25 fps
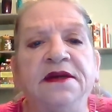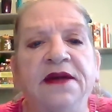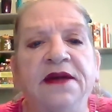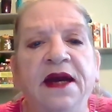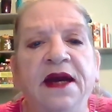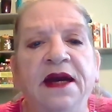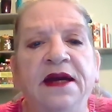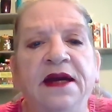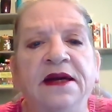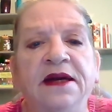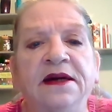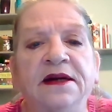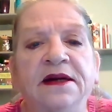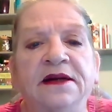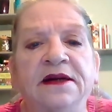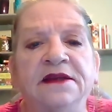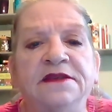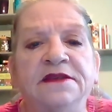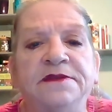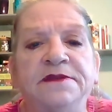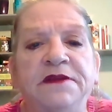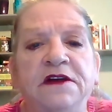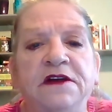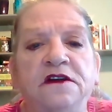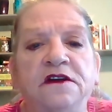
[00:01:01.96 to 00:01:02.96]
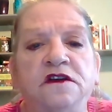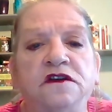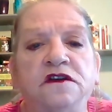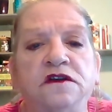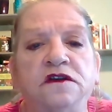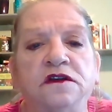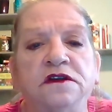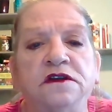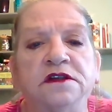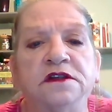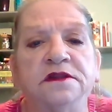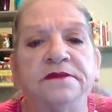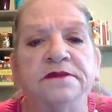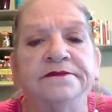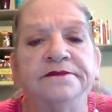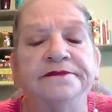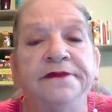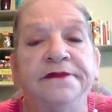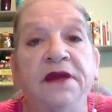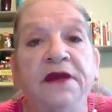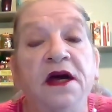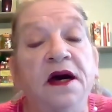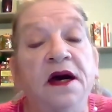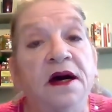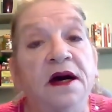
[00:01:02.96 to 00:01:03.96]
gay lesbian church,
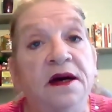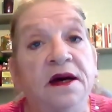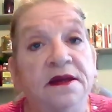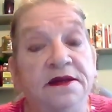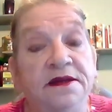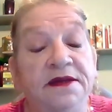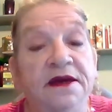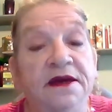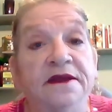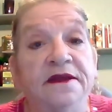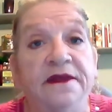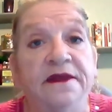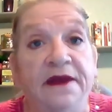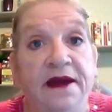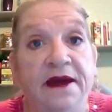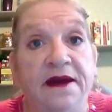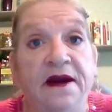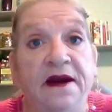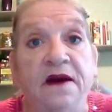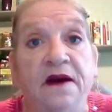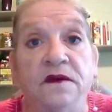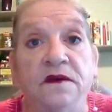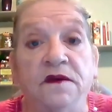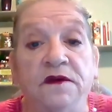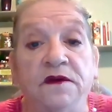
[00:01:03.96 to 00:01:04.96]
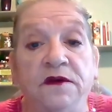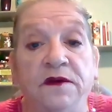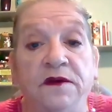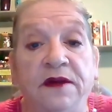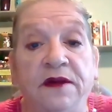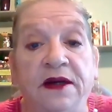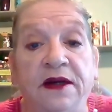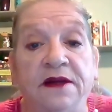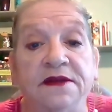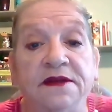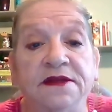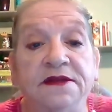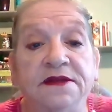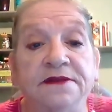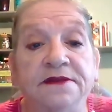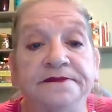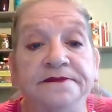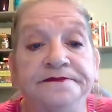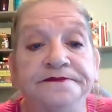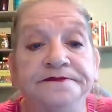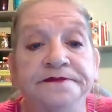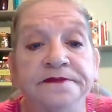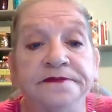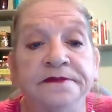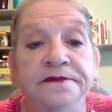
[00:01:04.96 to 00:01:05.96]
until they outgrew us.
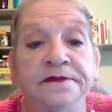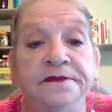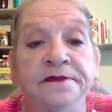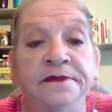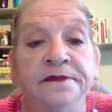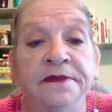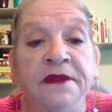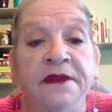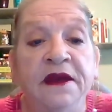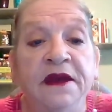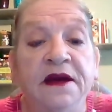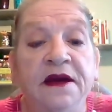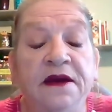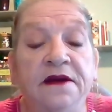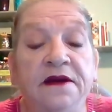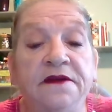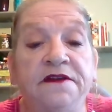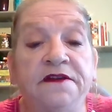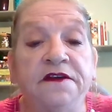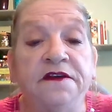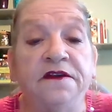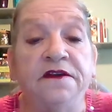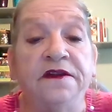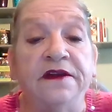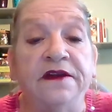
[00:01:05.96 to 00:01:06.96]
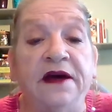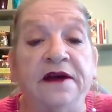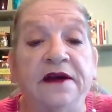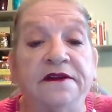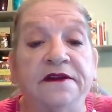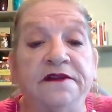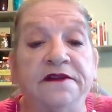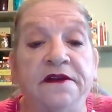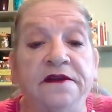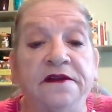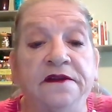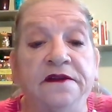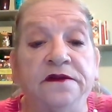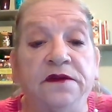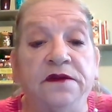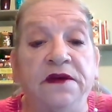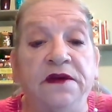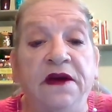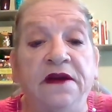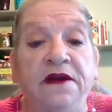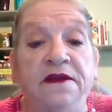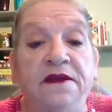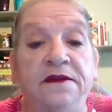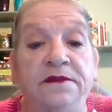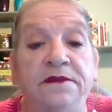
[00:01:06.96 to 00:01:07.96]
In
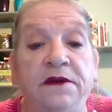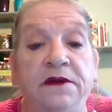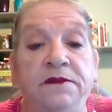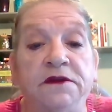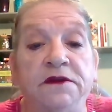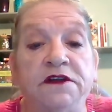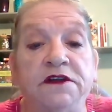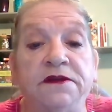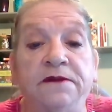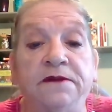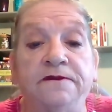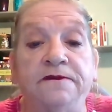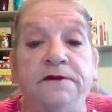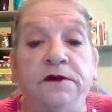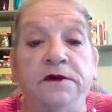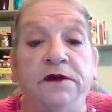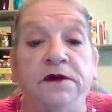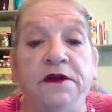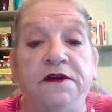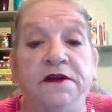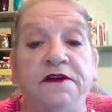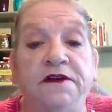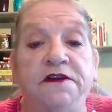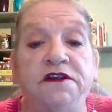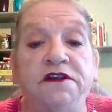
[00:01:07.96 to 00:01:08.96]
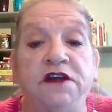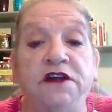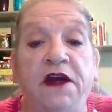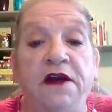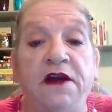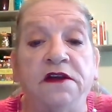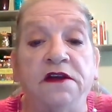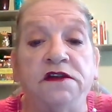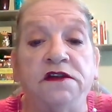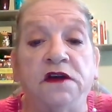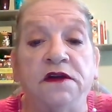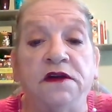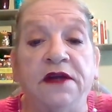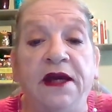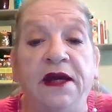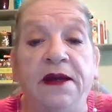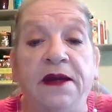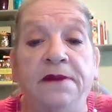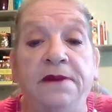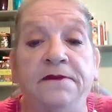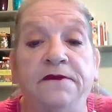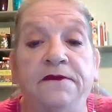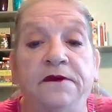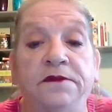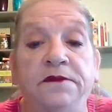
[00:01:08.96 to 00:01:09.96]
2003, the membership voted to change our
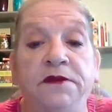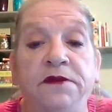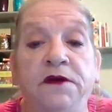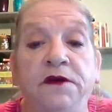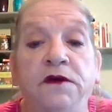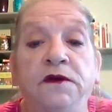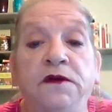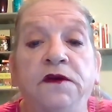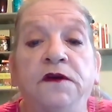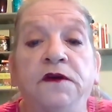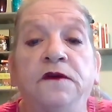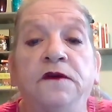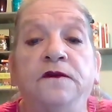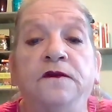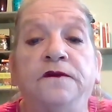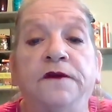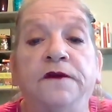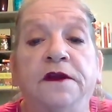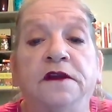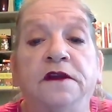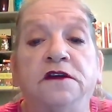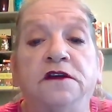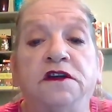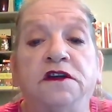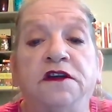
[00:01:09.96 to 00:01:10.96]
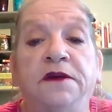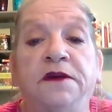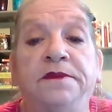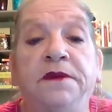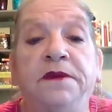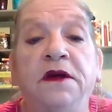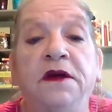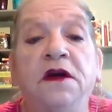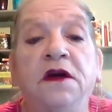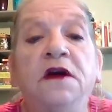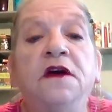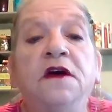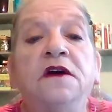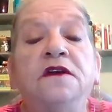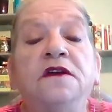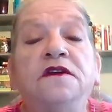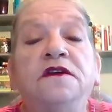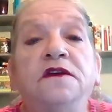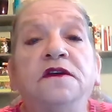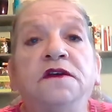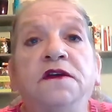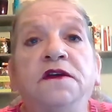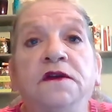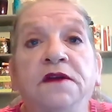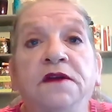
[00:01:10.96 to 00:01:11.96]
name from UU Fellowship
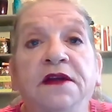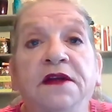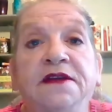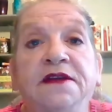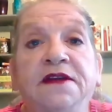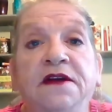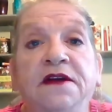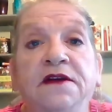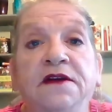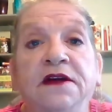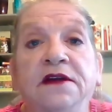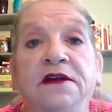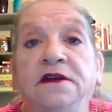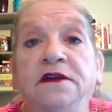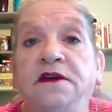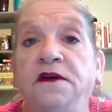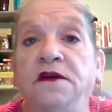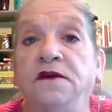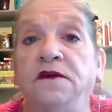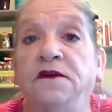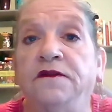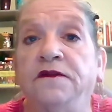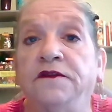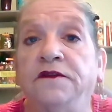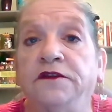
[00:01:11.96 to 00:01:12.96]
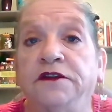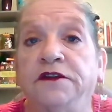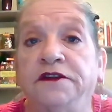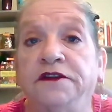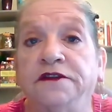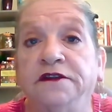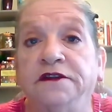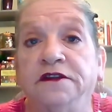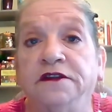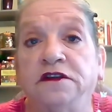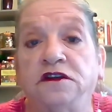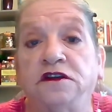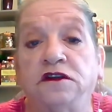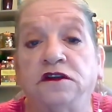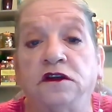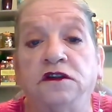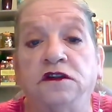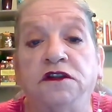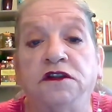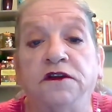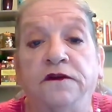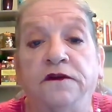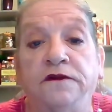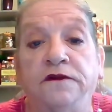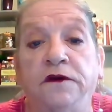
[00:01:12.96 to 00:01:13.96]
to Unitarian Universalist
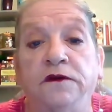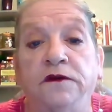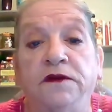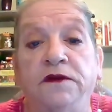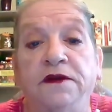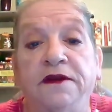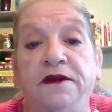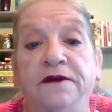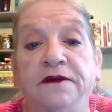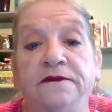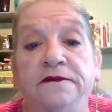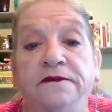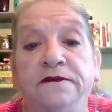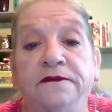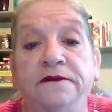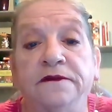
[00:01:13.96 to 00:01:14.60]
Church of Oak Cliff.